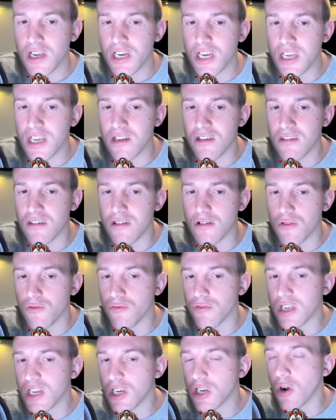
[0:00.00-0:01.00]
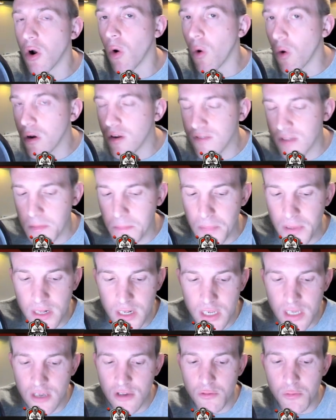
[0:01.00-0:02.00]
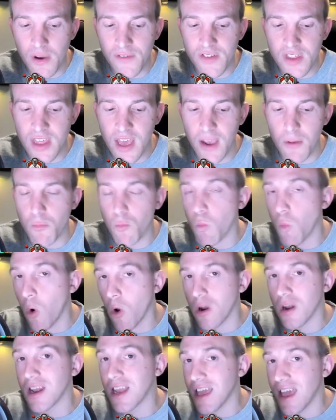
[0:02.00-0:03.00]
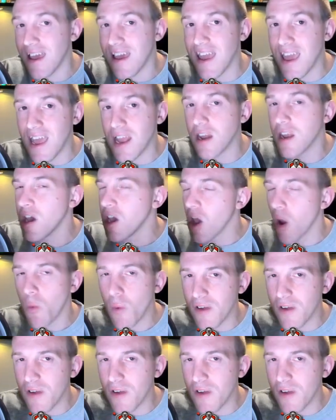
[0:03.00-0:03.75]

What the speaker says: she can still reach all of the buildings, whether they're one layer in,